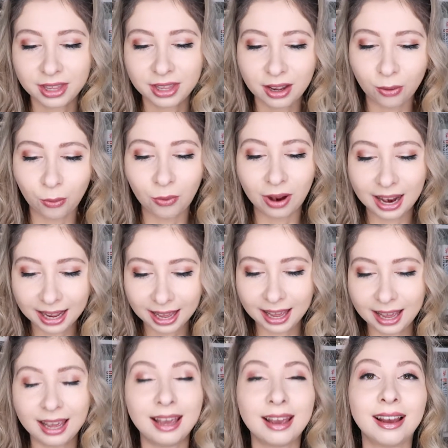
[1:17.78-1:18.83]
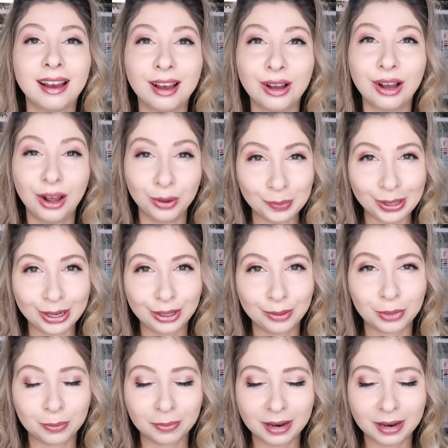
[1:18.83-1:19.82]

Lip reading: the YA Unplugged book